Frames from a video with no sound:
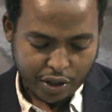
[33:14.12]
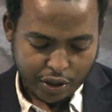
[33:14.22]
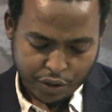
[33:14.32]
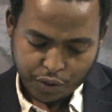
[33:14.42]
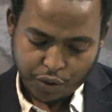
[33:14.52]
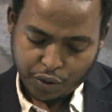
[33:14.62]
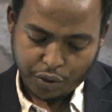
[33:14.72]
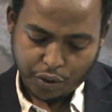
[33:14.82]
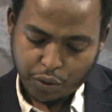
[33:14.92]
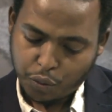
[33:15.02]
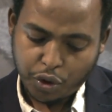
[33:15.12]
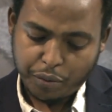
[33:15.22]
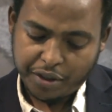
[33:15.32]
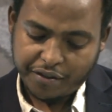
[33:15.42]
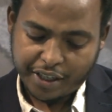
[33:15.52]
So would you
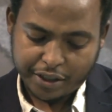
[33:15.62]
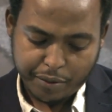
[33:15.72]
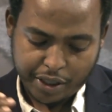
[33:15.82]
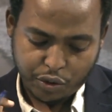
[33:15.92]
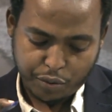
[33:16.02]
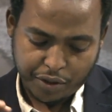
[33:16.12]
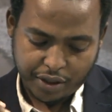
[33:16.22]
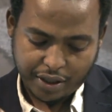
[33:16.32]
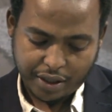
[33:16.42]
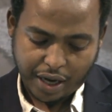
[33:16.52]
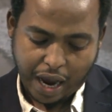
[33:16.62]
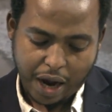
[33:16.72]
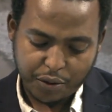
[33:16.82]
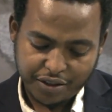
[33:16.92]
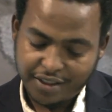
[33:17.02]
briefly explain to me
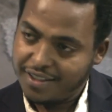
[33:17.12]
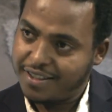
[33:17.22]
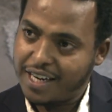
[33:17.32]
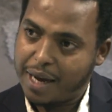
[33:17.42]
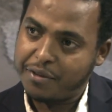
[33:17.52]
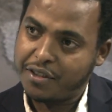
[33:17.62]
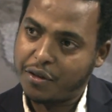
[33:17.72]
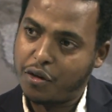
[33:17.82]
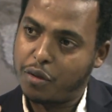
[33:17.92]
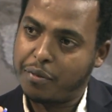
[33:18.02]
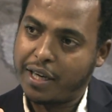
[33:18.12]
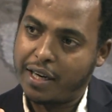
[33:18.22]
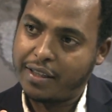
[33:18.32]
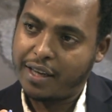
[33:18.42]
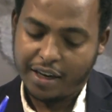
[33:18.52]
how this dam is
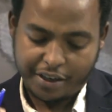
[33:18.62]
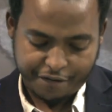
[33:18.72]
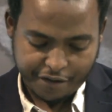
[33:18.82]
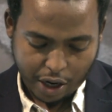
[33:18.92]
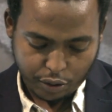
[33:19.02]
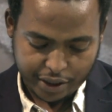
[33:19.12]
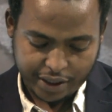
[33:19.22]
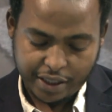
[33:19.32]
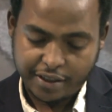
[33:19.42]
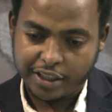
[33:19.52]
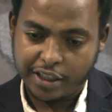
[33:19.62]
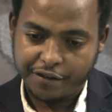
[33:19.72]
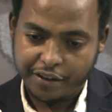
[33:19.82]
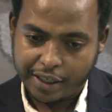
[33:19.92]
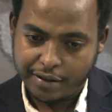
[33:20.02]
economically and environmentally
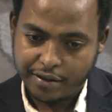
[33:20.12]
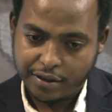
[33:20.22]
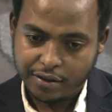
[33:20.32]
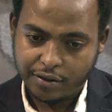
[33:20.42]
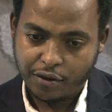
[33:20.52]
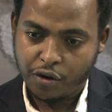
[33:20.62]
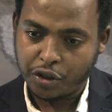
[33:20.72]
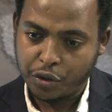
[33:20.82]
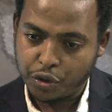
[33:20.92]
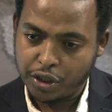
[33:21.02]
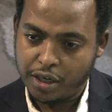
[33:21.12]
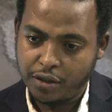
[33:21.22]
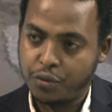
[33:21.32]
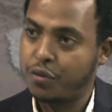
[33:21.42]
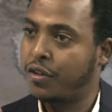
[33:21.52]
significant or crucial
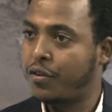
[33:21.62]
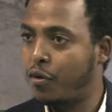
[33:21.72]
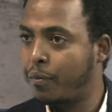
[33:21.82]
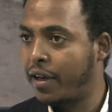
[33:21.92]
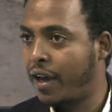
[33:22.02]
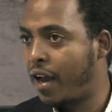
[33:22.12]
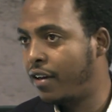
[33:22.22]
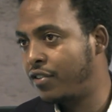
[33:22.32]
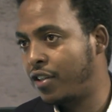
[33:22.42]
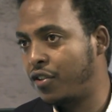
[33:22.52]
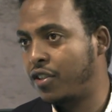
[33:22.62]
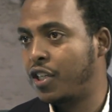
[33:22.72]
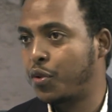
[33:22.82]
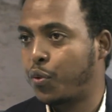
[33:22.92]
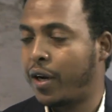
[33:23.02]
to Ethiopia and the region
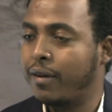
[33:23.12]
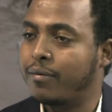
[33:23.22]
as well?